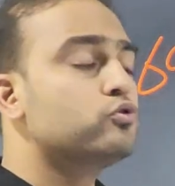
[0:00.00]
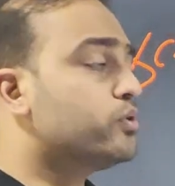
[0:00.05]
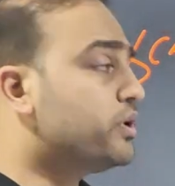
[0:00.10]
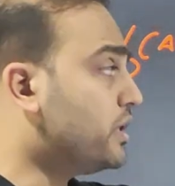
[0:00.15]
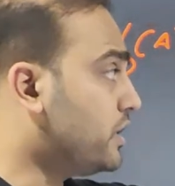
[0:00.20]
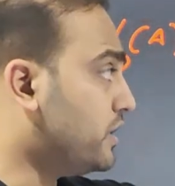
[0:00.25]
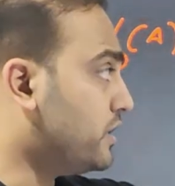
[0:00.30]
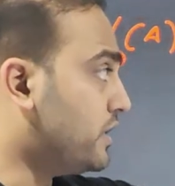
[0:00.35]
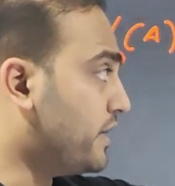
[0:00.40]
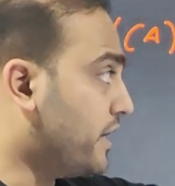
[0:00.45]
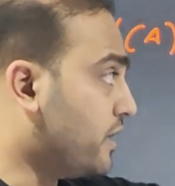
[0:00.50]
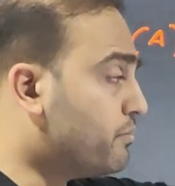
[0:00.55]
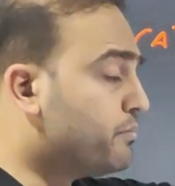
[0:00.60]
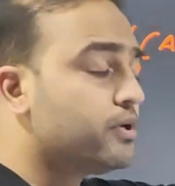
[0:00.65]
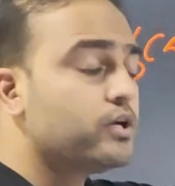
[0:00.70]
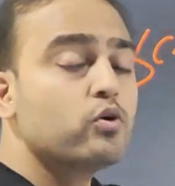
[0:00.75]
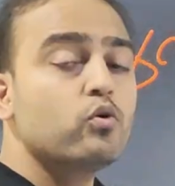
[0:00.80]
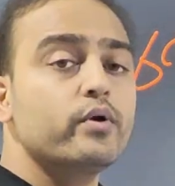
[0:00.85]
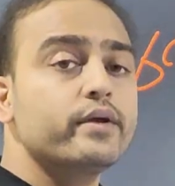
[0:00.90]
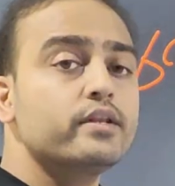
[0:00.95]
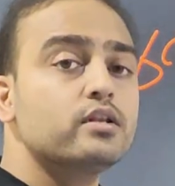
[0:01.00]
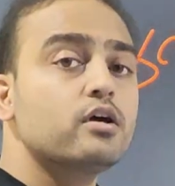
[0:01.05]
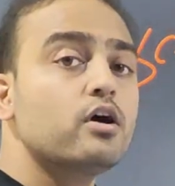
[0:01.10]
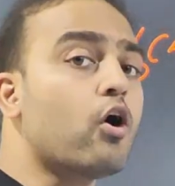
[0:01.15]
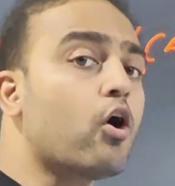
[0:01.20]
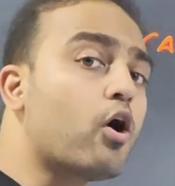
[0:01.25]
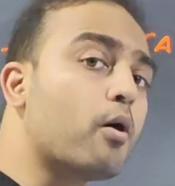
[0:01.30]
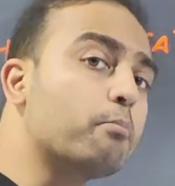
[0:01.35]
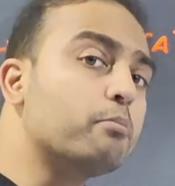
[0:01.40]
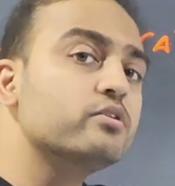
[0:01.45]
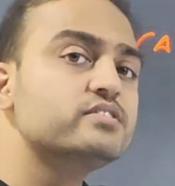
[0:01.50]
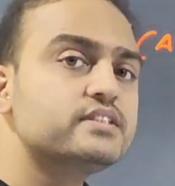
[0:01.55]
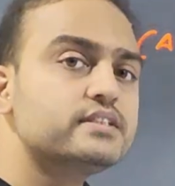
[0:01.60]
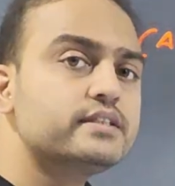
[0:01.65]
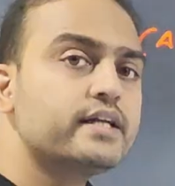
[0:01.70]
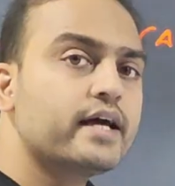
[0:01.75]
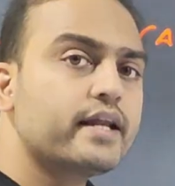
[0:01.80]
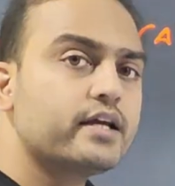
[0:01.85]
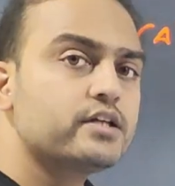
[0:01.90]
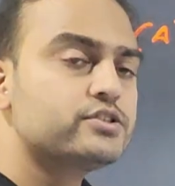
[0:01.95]
So let me go in the
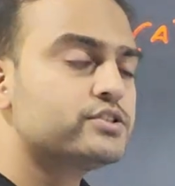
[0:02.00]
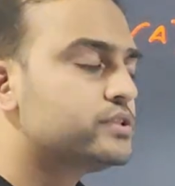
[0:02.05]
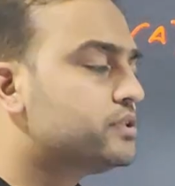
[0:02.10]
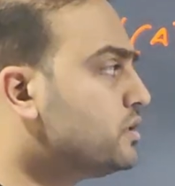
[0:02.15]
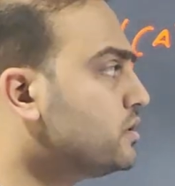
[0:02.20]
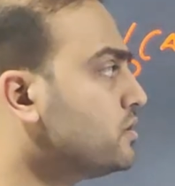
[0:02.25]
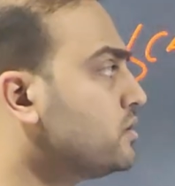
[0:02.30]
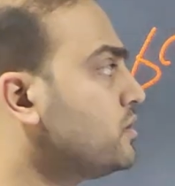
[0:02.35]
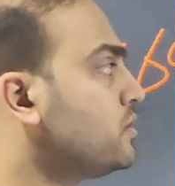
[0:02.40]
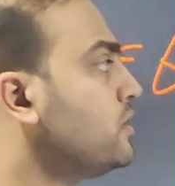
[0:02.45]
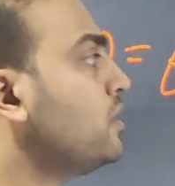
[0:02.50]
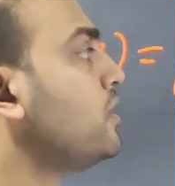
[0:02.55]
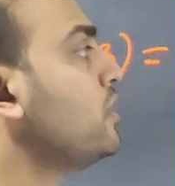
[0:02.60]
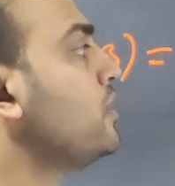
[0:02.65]
opposite direction.